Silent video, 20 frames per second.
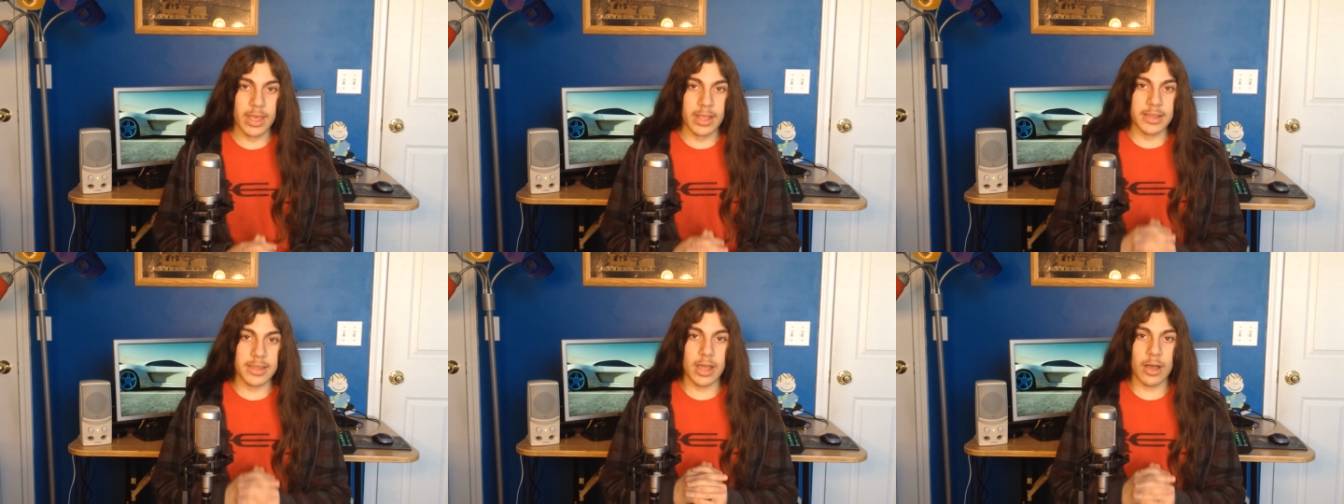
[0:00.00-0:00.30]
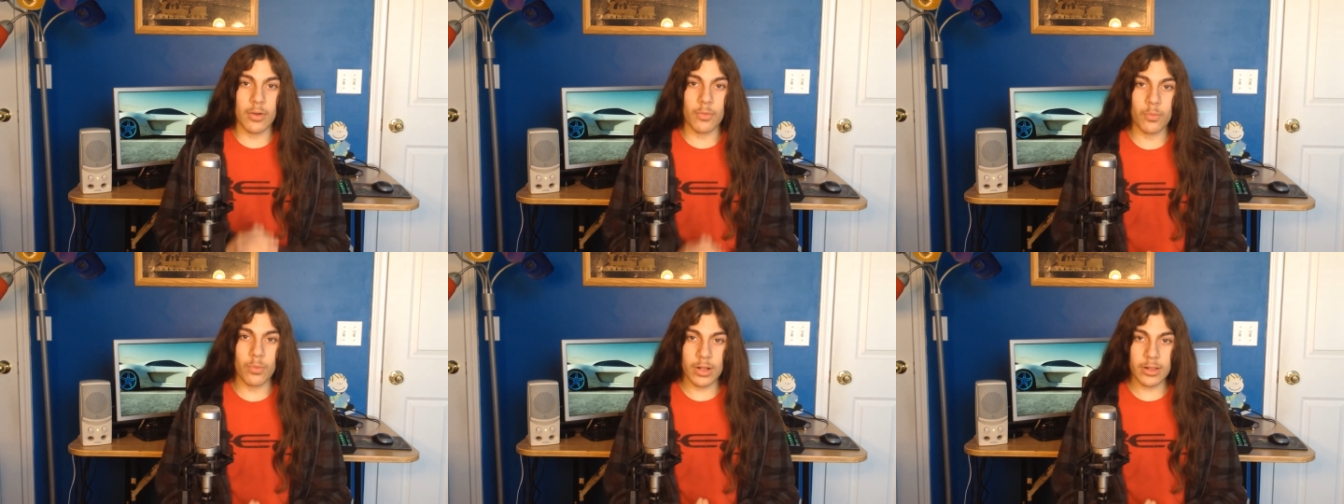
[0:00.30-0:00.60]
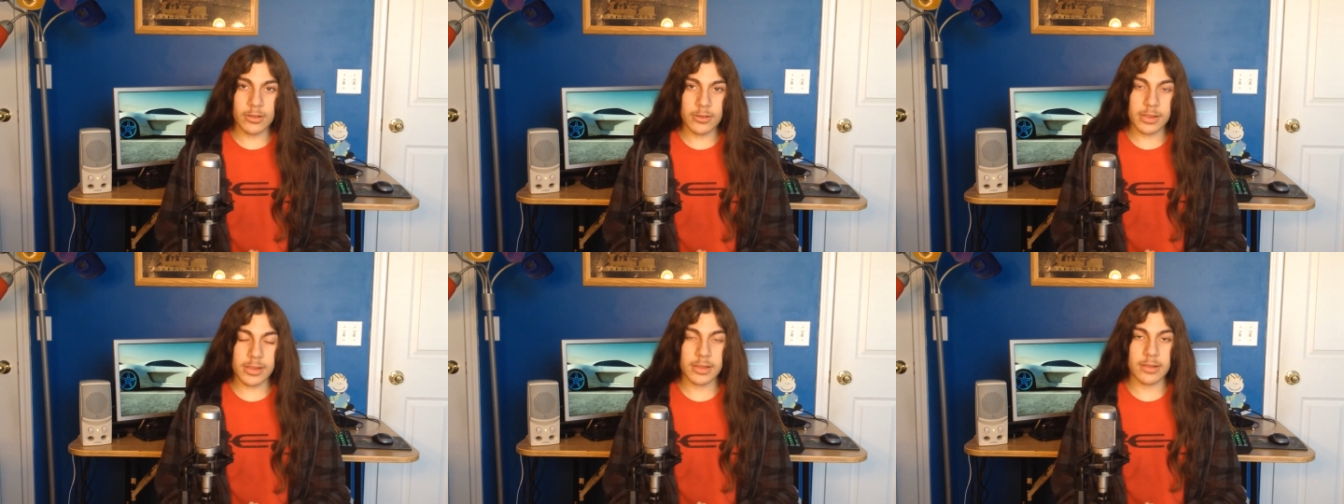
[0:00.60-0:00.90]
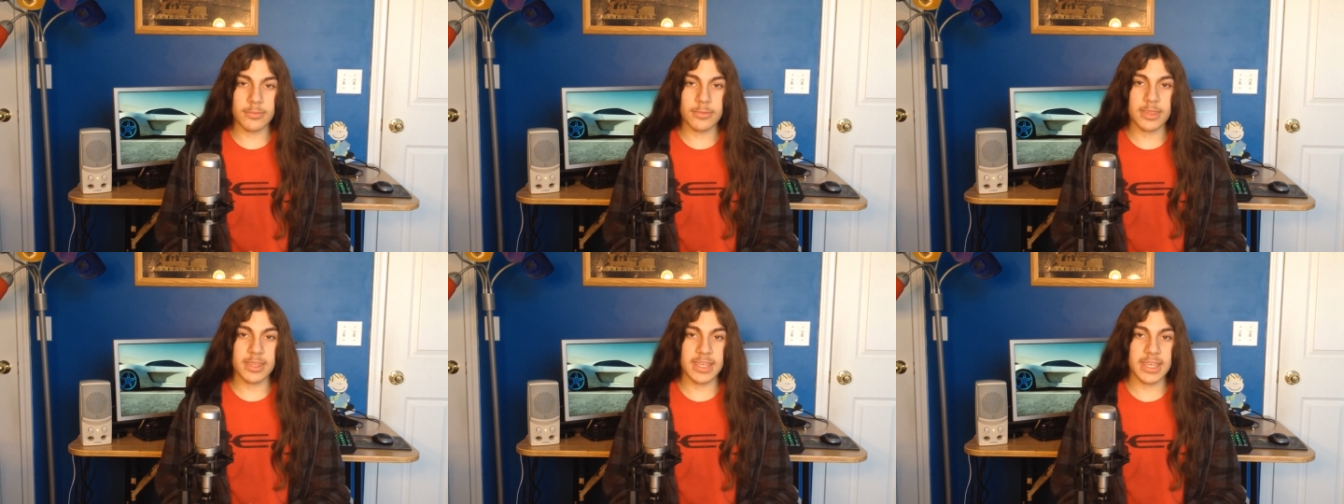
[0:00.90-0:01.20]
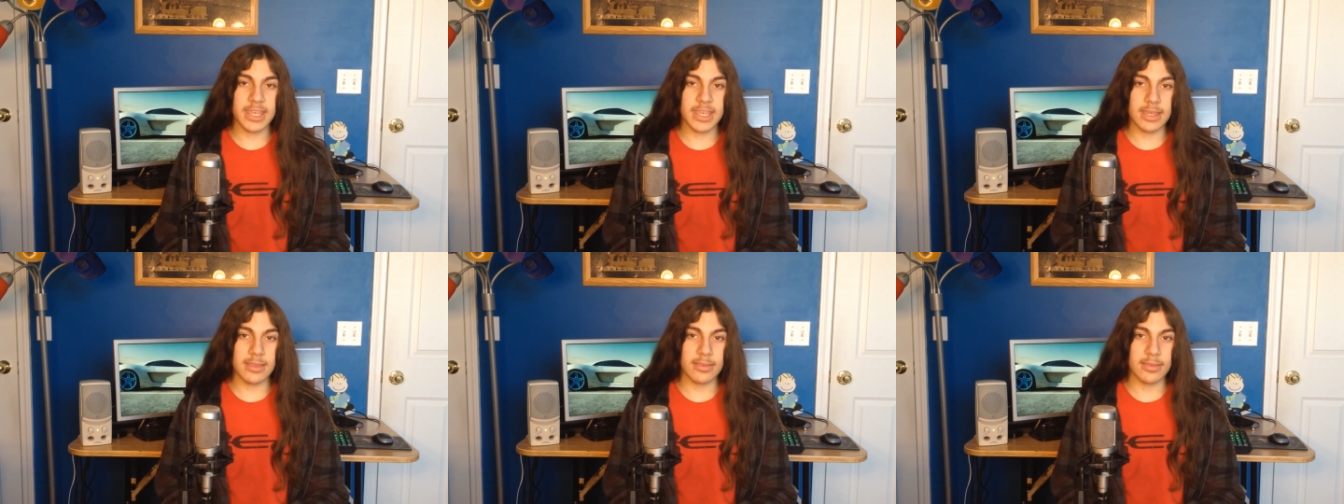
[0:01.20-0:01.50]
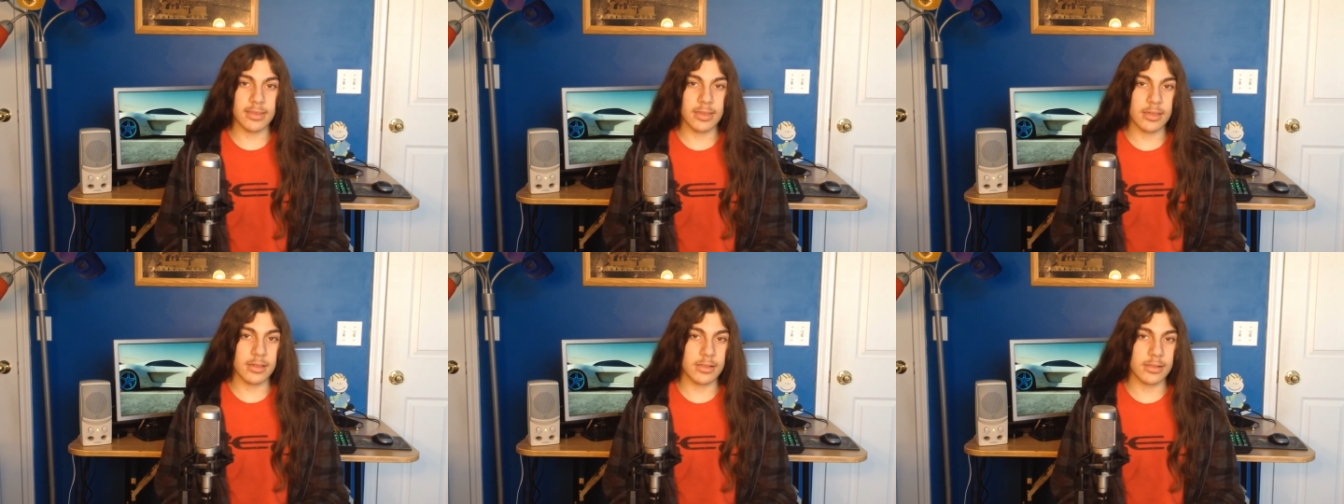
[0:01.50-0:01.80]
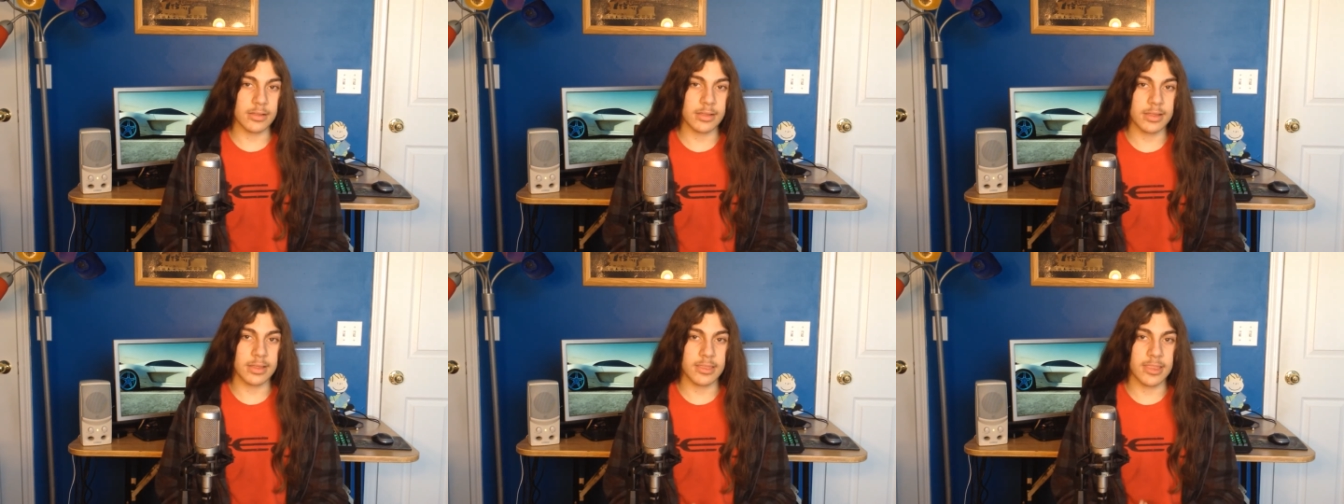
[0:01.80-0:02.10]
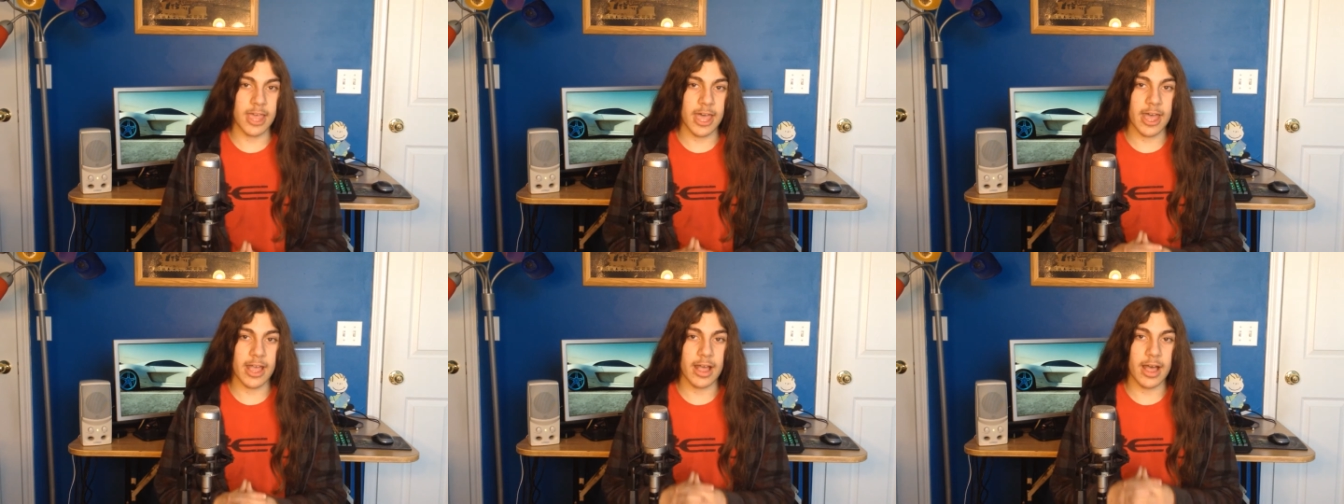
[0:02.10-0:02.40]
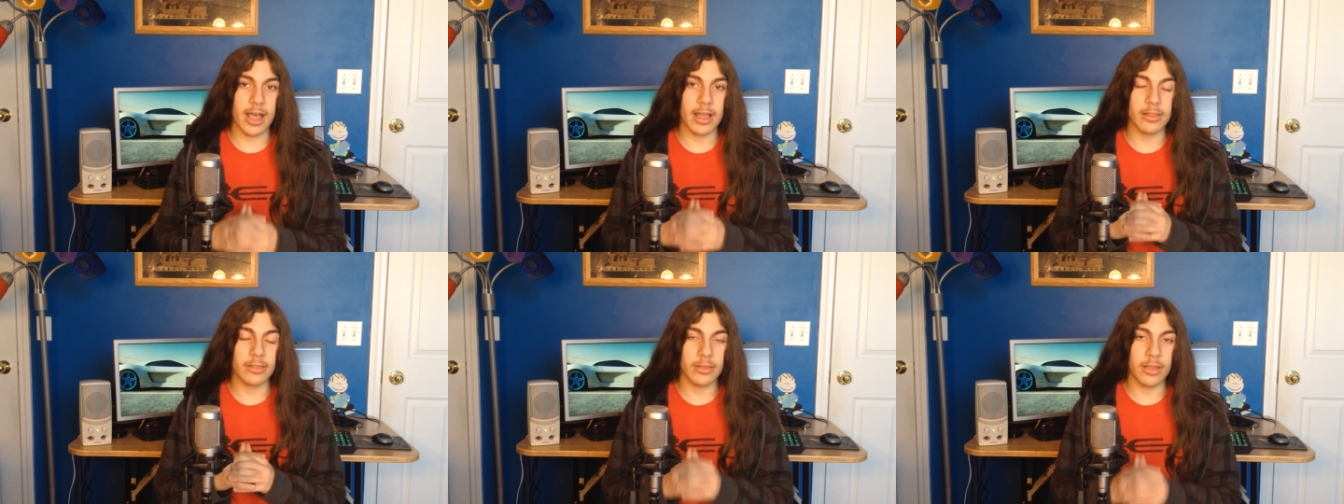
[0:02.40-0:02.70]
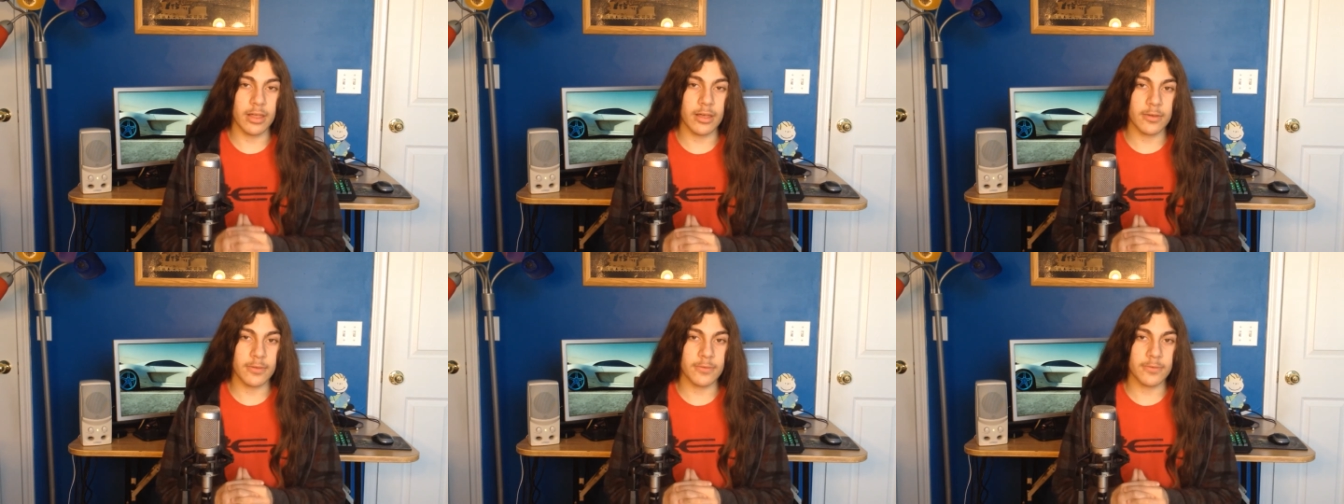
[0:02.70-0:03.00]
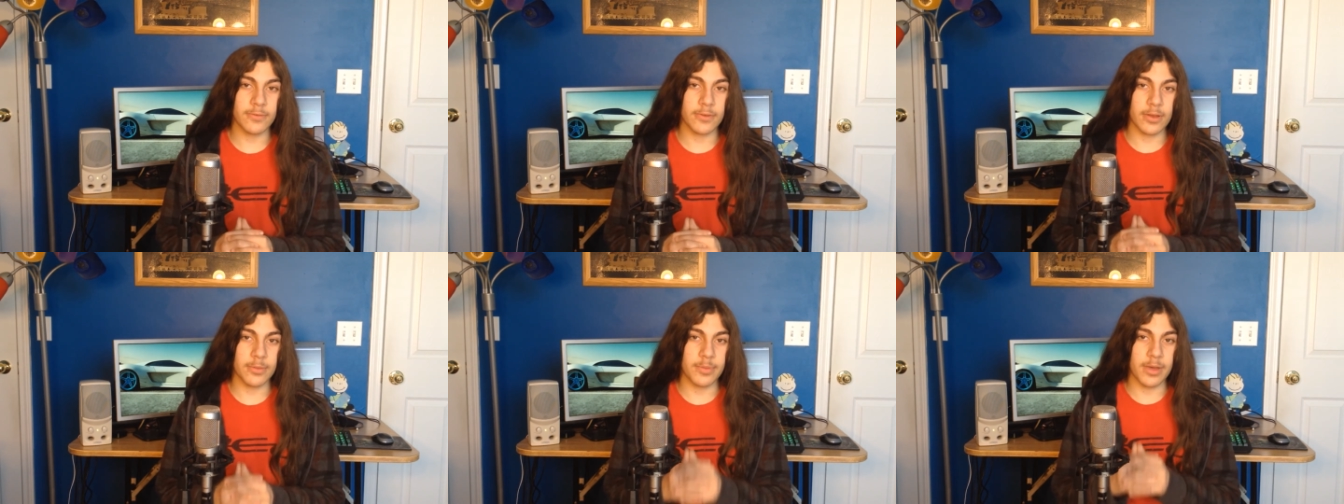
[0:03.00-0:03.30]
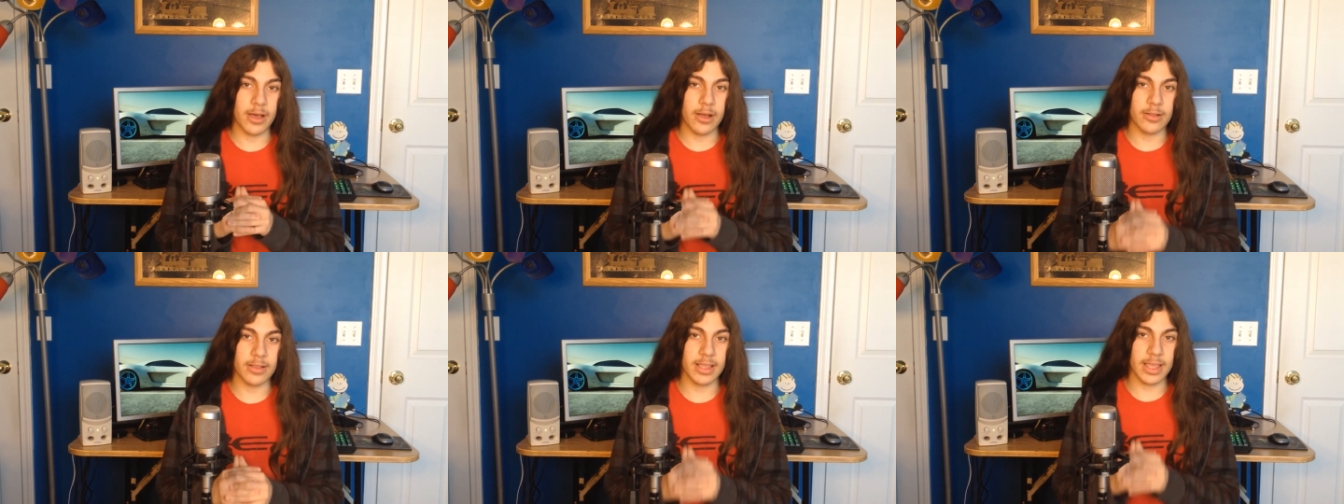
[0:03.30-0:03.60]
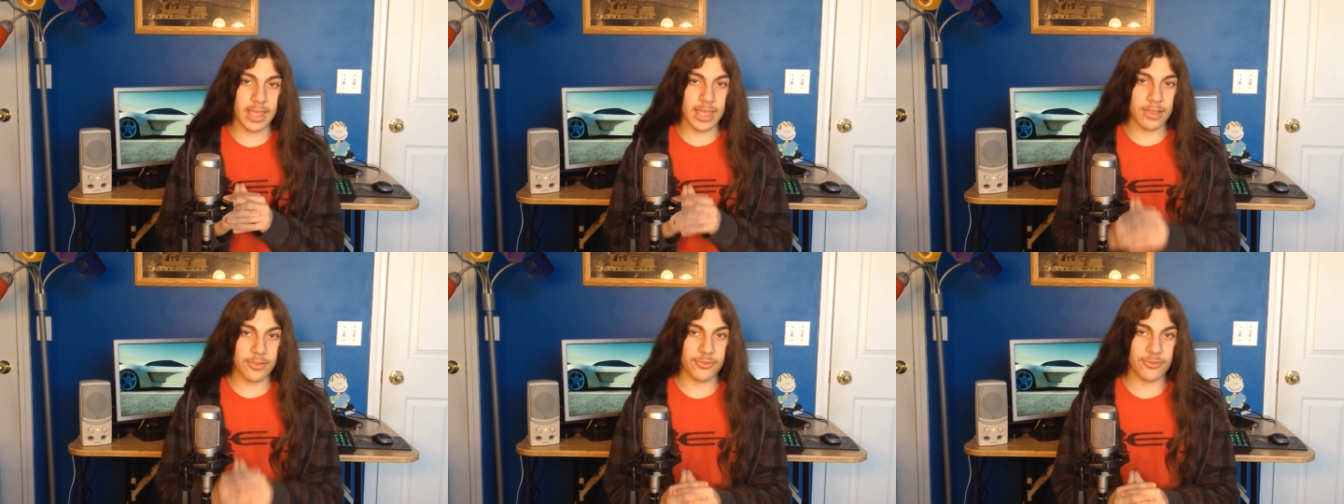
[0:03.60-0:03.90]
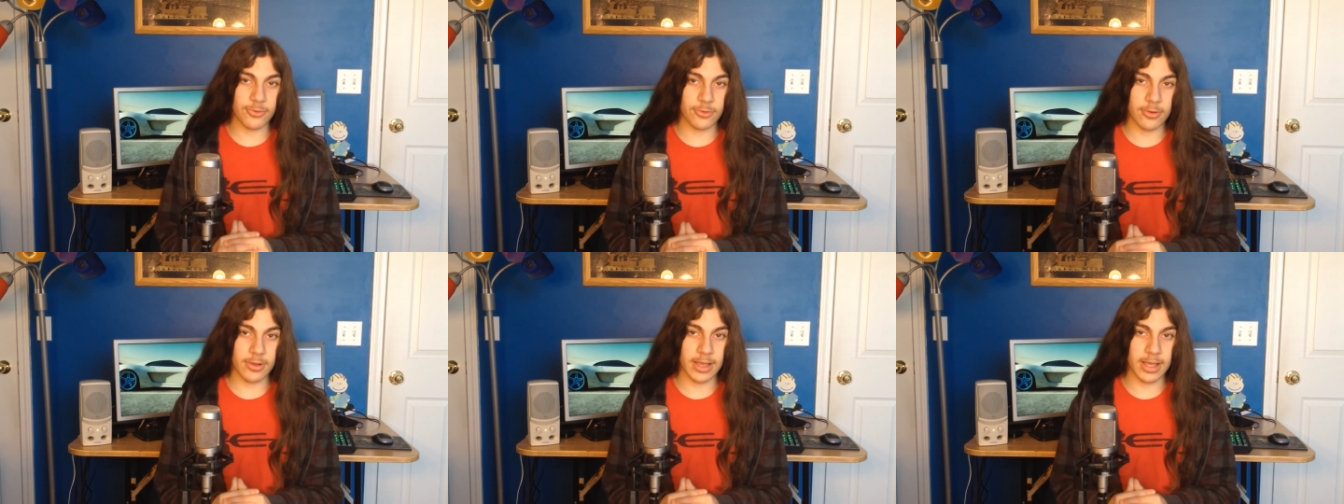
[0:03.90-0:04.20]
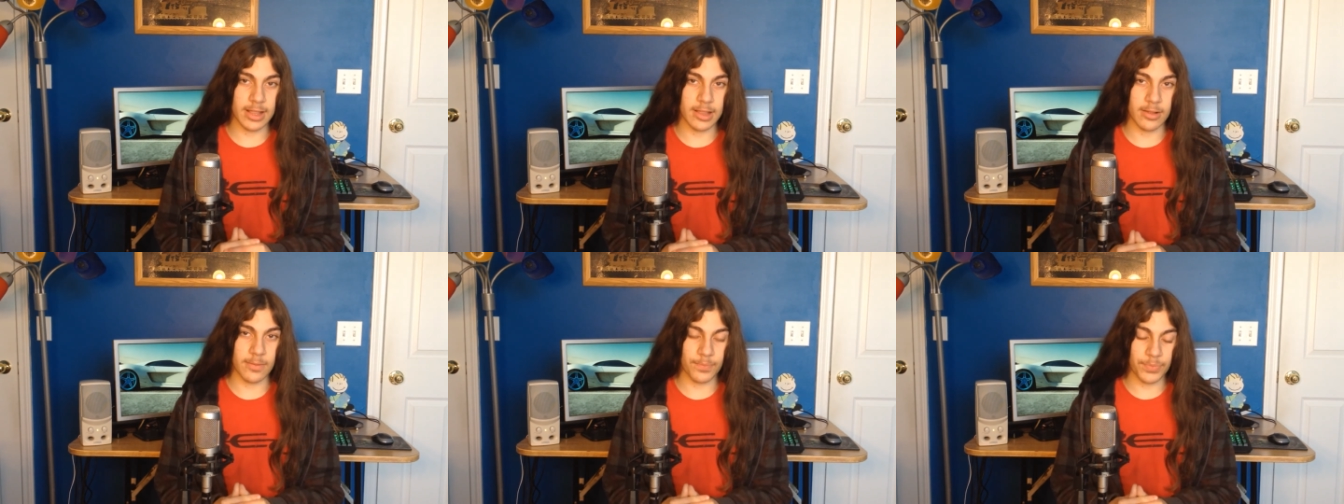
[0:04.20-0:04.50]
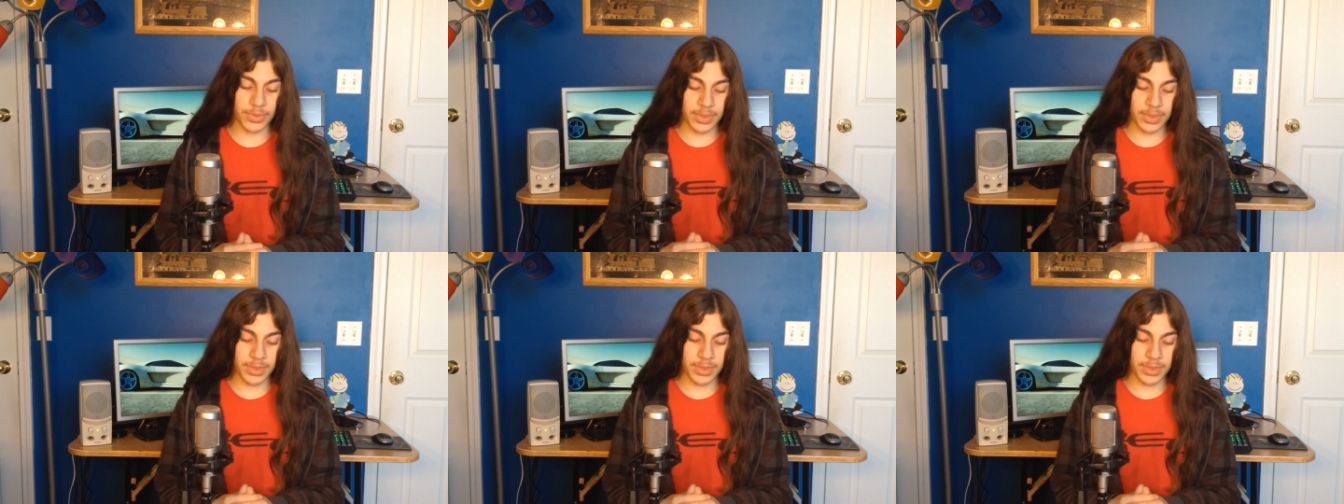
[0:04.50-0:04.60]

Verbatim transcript: Now, what are some of the key things that I love about Android